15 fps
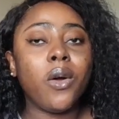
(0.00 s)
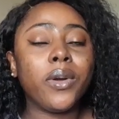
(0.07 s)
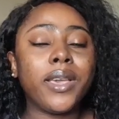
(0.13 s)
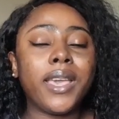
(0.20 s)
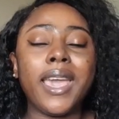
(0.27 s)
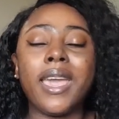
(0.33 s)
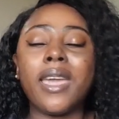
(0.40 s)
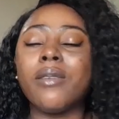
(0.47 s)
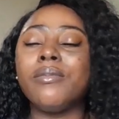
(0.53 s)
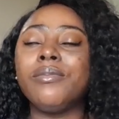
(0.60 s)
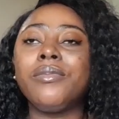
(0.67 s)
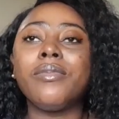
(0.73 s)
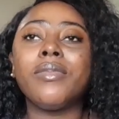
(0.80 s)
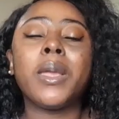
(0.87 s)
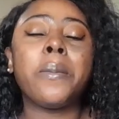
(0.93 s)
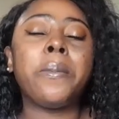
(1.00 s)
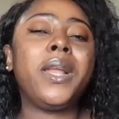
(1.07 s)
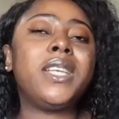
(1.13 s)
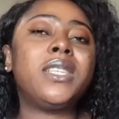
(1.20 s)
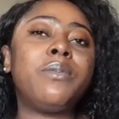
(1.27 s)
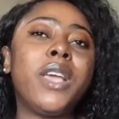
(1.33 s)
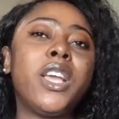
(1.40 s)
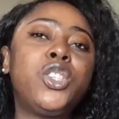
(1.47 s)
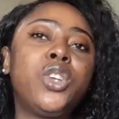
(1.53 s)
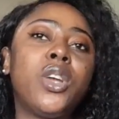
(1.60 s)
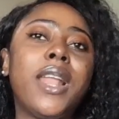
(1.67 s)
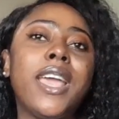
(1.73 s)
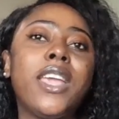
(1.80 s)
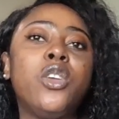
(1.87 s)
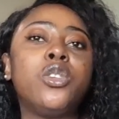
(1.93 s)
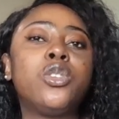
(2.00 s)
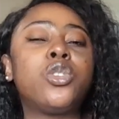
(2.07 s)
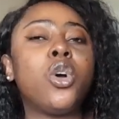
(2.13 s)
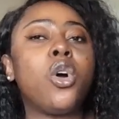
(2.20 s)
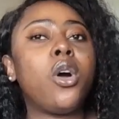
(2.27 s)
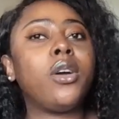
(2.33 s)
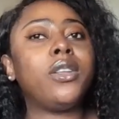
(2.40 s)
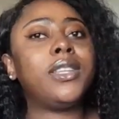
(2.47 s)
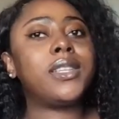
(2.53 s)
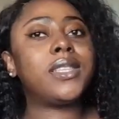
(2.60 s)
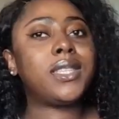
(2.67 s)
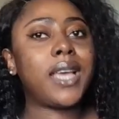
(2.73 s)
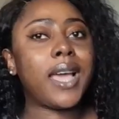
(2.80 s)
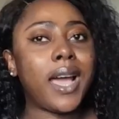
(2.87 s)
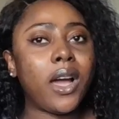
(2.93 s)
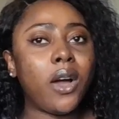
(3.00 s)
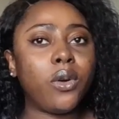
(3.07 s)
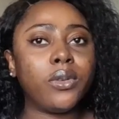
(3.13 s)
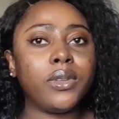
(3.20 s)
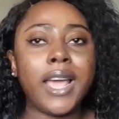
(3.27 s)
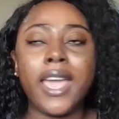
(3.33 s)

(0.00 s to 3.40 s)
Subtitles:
Okay, please make sure like you tour the town,